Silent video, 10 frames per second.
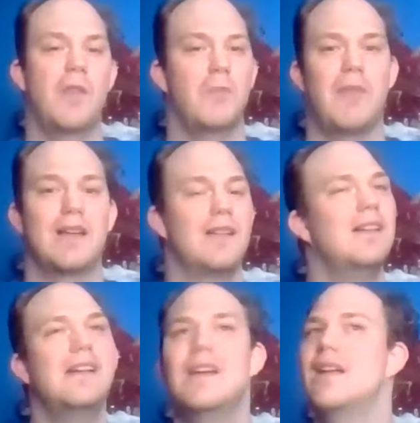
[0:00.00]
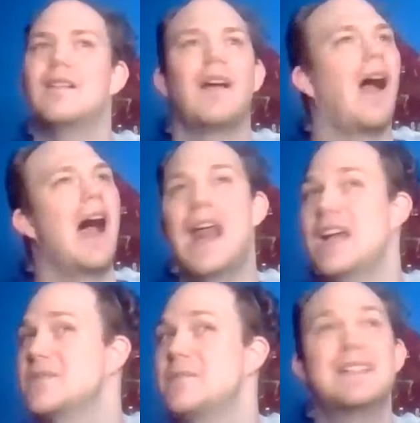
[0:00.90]
of them. Like I'd
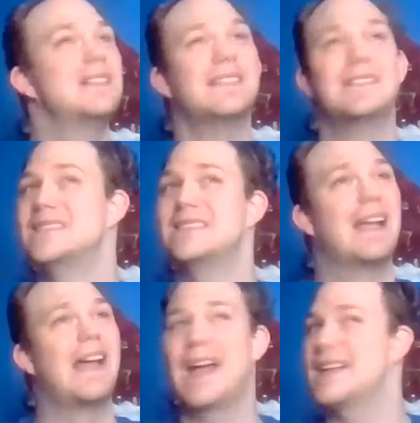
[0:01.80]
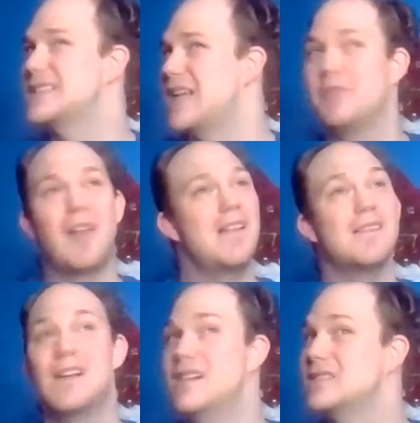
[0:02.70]
actually be, some
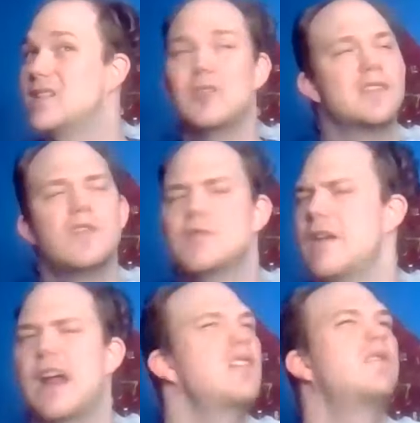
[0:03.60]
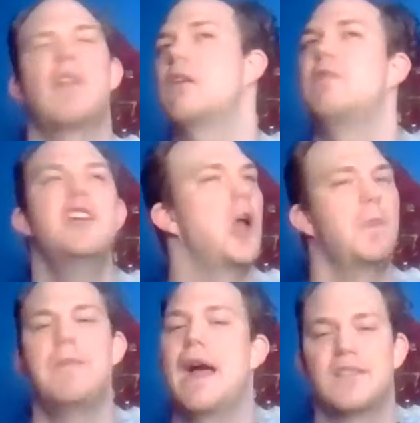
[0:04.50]
life skills students would actually, they're like, when are you
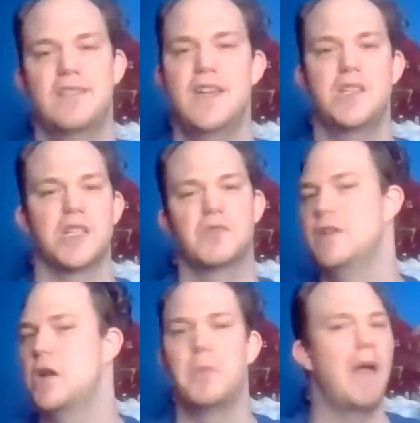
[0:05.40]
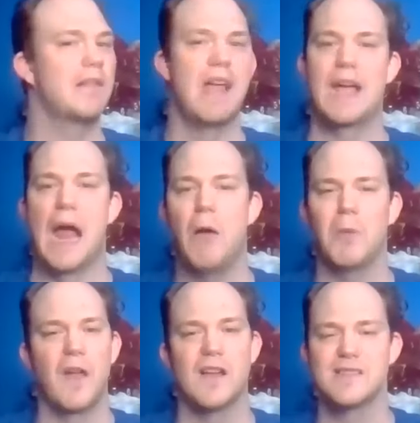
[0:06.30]
coming back to teach us? When are you coming back to hang out
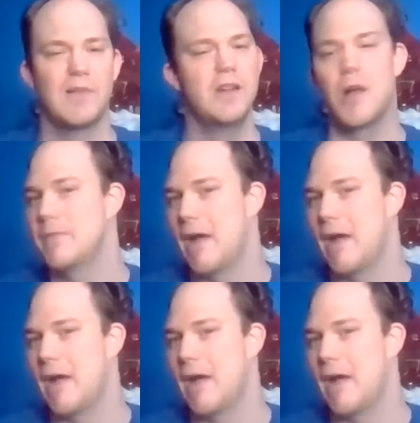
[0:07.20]
with us? When are you coming